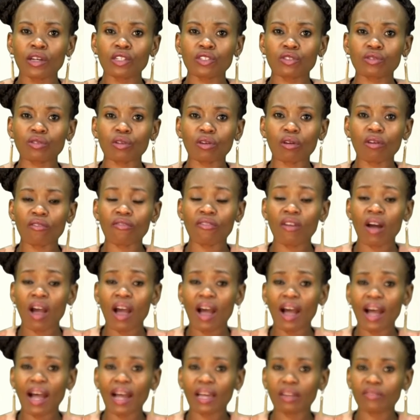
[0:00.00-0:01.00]
sort of
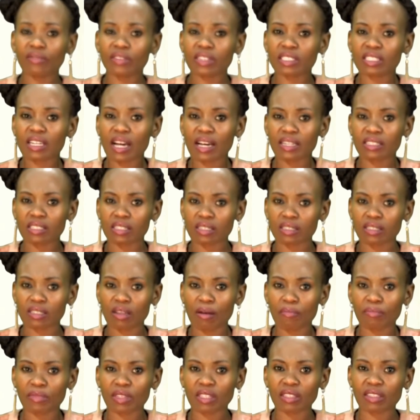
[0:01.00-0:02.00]
advertising
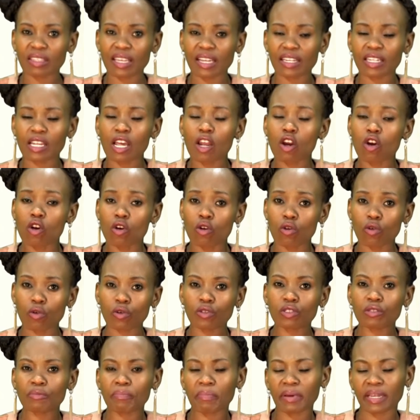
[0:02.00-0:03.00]
something that
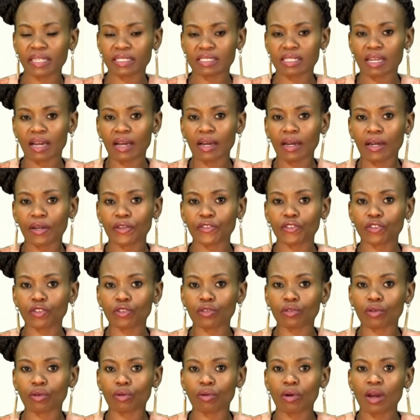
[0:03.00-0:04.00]
looks better,
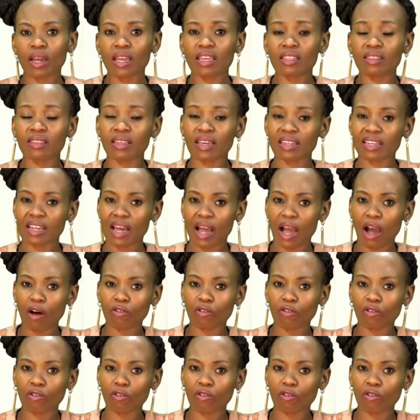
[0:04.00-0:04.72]
you know, that